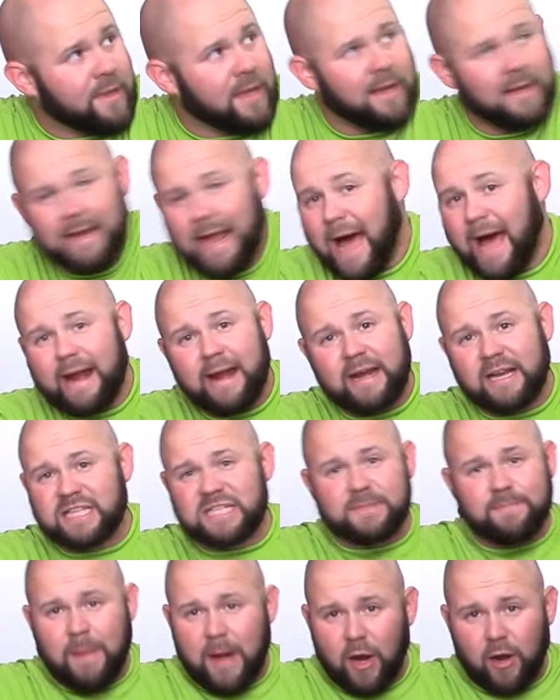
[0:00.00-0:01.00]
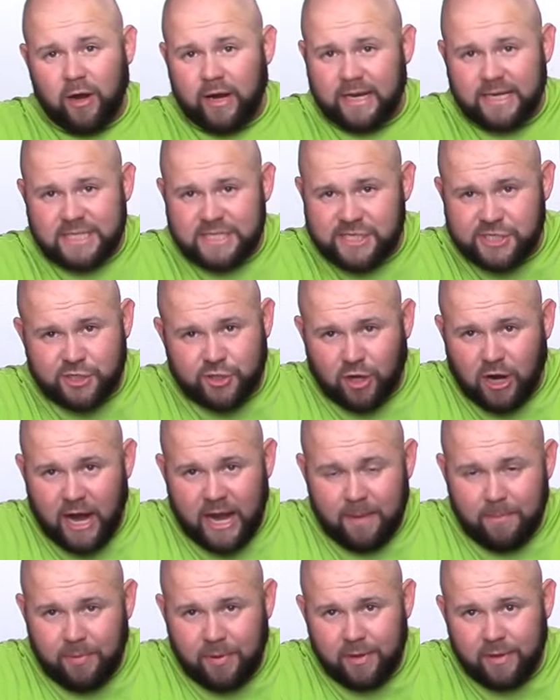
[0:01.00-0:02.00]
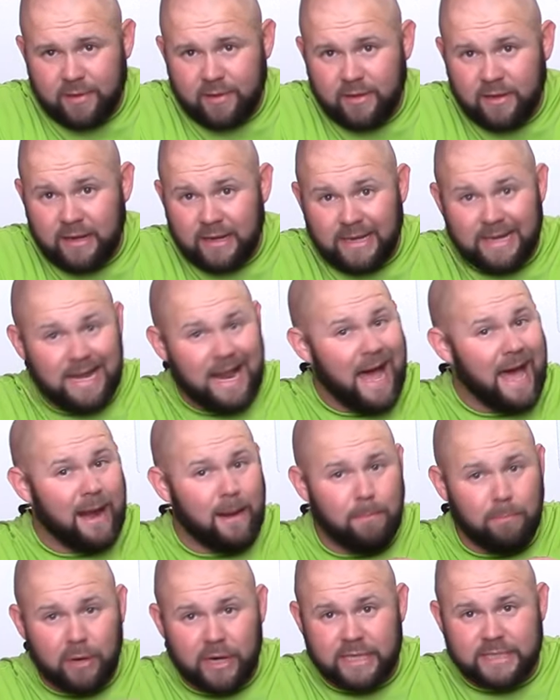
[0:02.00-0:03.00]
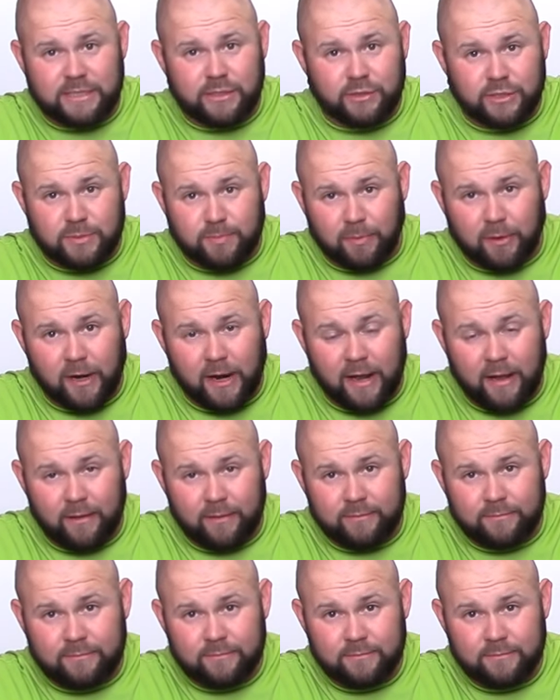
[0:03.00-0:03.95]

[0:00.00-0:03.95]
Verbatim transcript: not an asparagus stripe. Not a Brussels sprout.